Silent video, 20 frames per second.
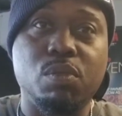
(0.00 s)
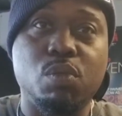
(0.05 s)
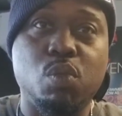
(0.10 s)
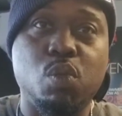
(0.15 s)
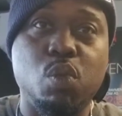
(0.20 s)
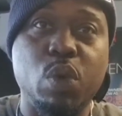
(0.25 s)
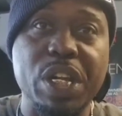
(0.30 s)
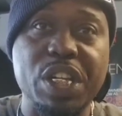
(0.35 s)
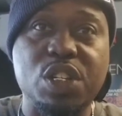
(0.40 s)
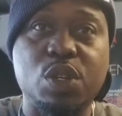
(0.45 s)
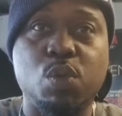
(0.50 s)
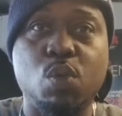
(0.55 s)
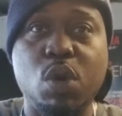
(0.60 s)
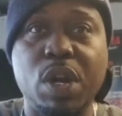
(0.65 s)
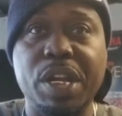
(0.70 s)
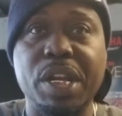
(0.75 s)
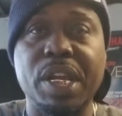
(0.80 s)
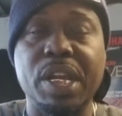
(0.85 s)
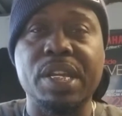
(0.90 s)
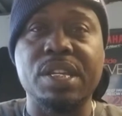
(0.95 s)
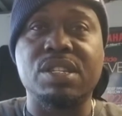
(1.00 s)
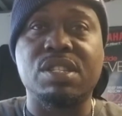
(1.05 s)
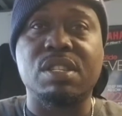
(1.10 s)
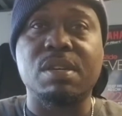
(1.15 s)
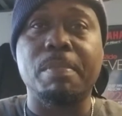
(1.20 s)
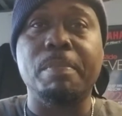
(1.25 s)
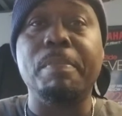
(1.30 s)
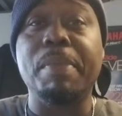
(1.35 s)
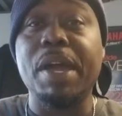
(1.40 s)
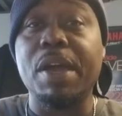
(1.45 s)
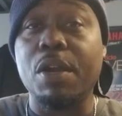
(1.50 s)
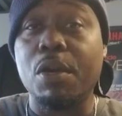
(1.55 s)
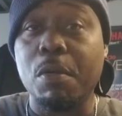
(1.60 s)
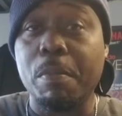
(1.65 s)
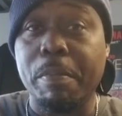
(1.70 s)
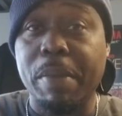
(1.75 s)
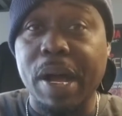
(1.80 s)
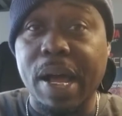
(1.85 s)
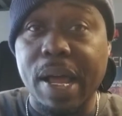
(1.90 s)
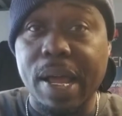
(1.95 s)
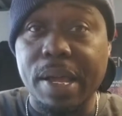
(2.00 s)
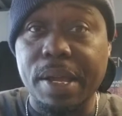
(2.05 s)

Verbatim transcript: which one is the better buy,